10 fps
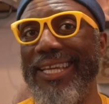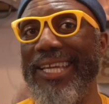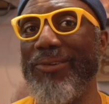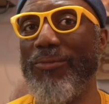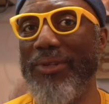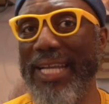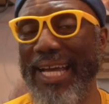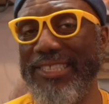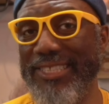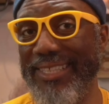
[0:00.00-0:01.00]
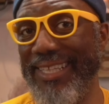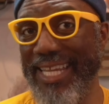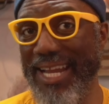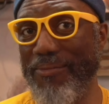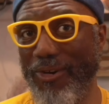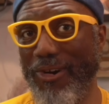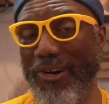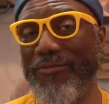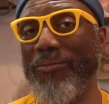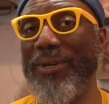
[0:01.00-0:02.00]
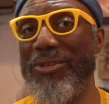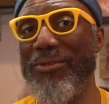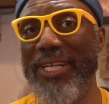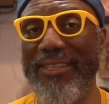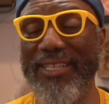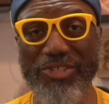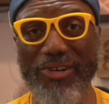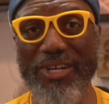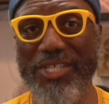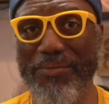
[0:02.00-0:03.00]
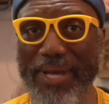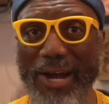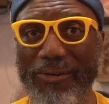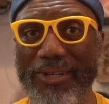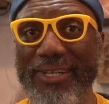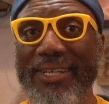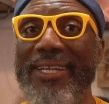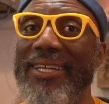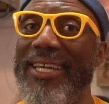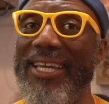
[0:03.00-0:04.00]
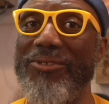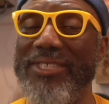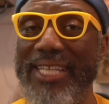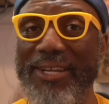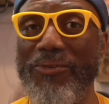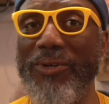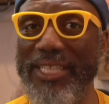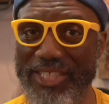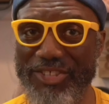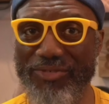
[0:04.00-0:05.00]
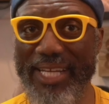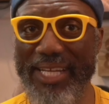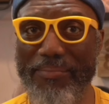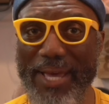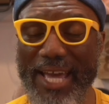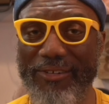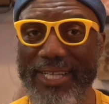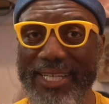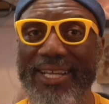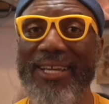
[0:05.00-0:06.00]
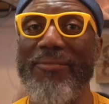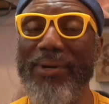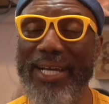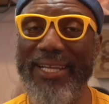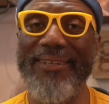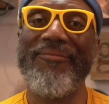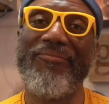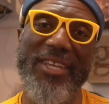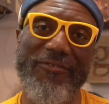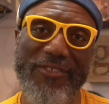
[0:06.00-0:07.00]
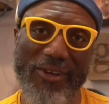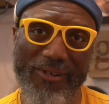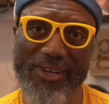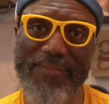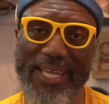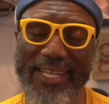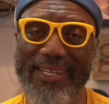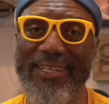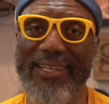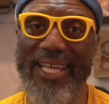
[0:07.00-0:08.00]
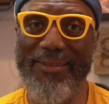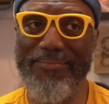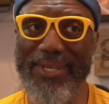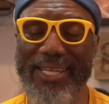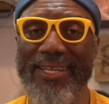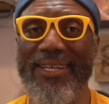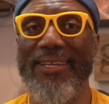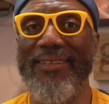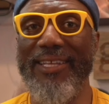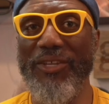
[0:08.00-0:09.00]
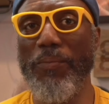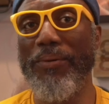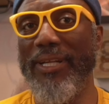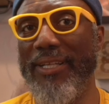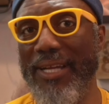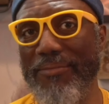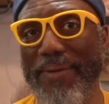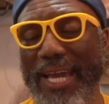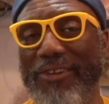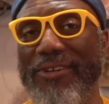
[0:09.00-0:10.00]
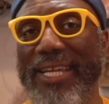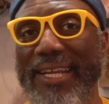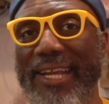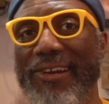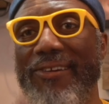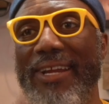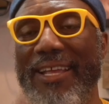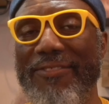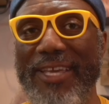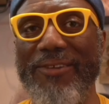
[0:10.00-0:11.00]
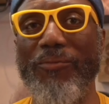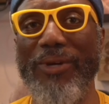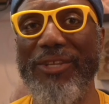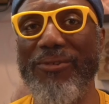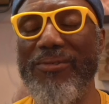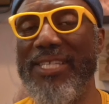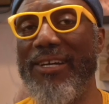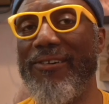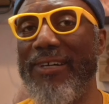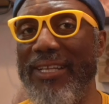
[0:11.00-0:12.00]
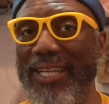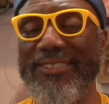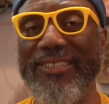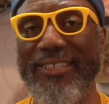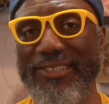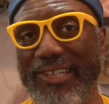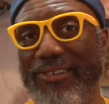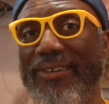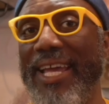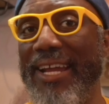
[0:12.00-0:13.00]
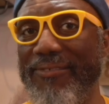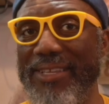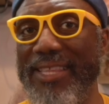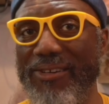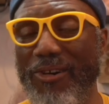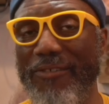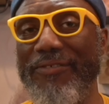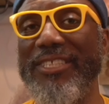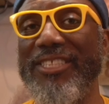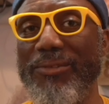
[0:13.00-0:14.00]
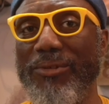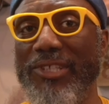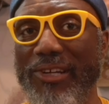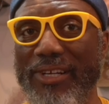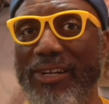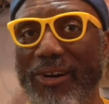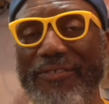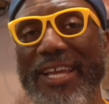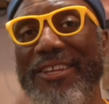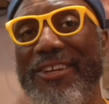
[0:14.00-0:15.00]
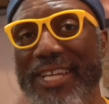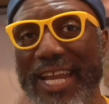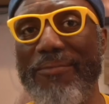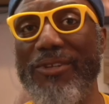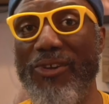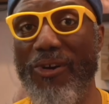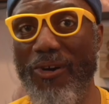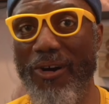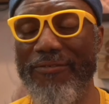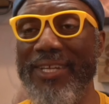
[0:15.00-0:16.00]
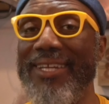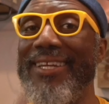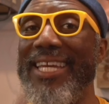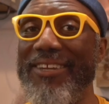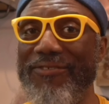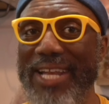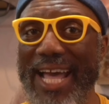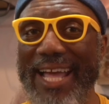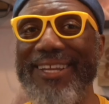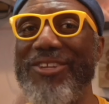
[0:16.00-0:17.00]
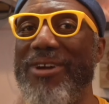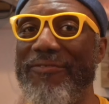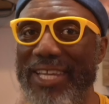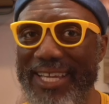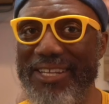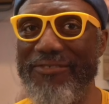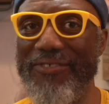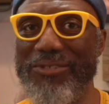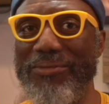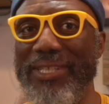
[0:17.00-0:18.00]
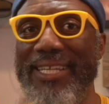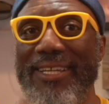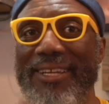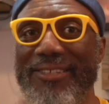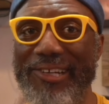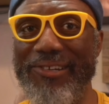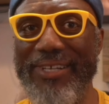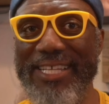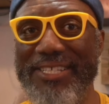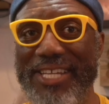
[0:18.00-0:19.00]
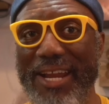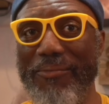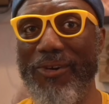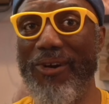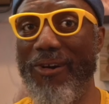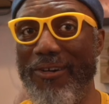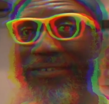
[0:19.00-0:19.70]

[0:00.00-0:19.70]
it will not shut the camera off when you cut the charging power. It'll stay on and just drain the battery. But if you automate it like me, then you put a dummy battery in there. And then when you tell Alexa to turn everything off, she will turn it off and your cameras are off. If not, you have to individually turn each camera off.